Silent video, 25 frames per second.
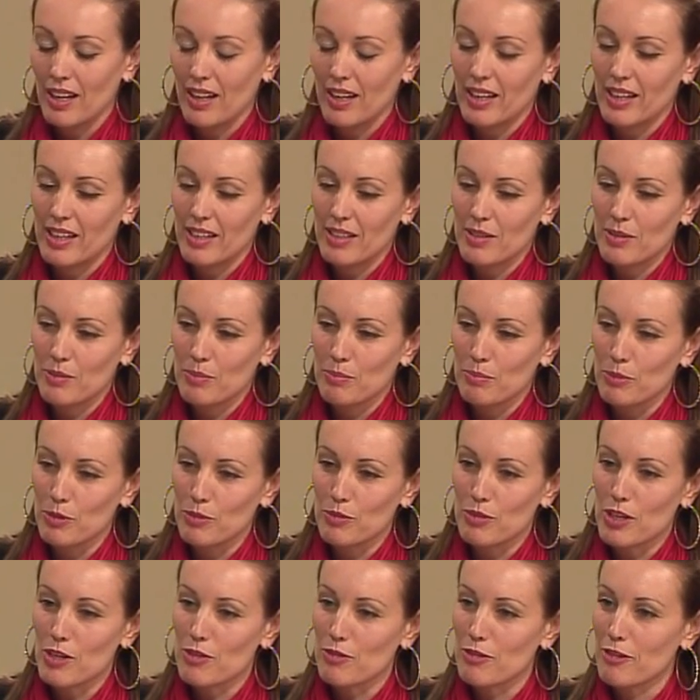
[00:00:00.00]
I
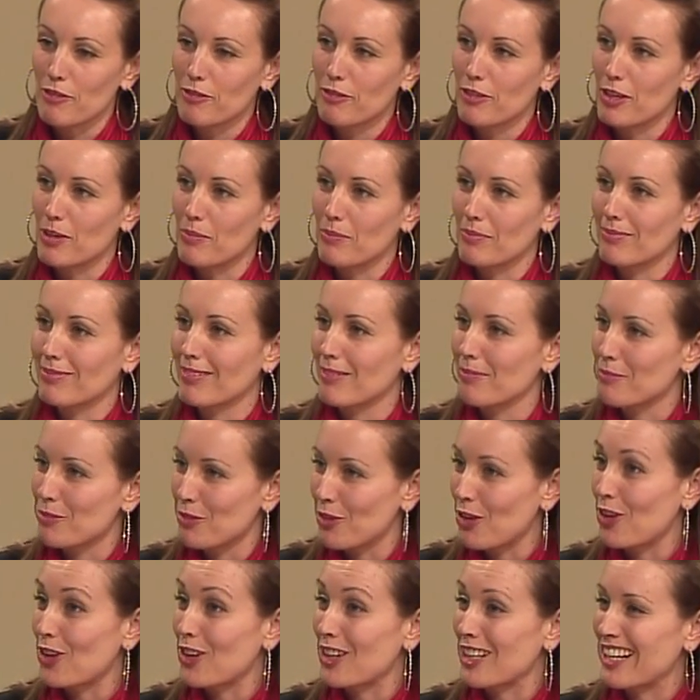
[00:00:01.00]
moved over from,
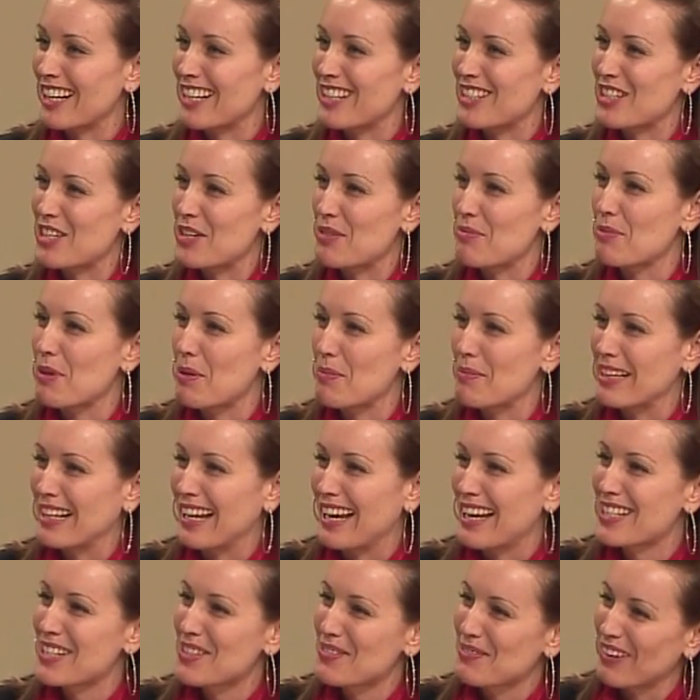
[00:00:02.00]
not Canadian, you'd probably
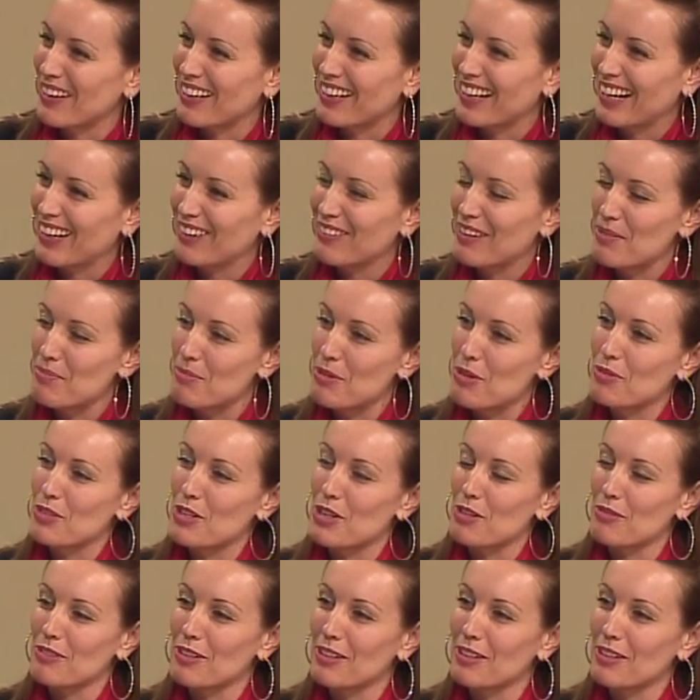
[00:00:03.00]
guessed by now. I moved